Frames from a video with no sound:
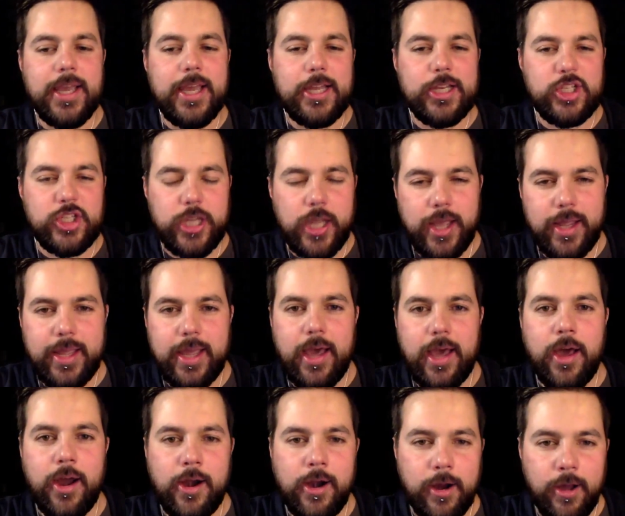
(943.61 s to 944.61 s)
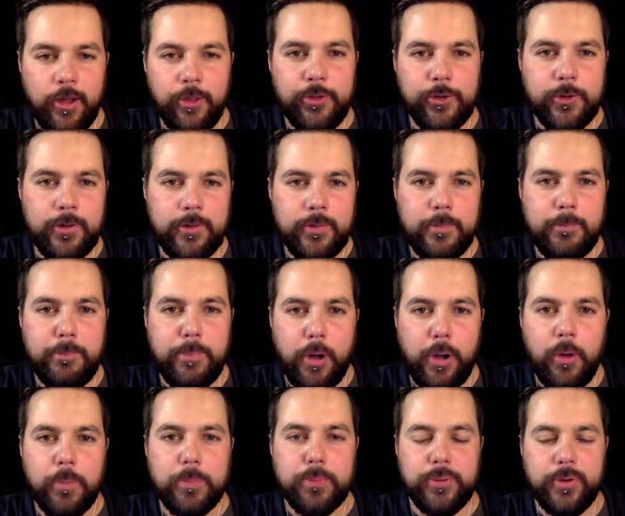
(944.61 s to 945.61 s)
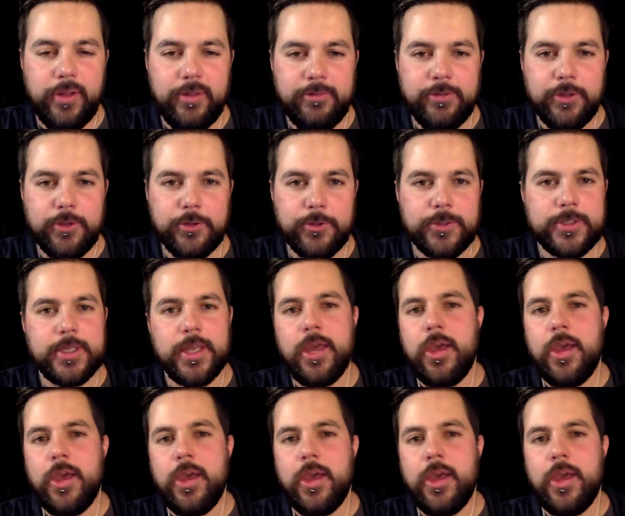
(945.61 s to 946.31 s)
Check out our other bowl previews.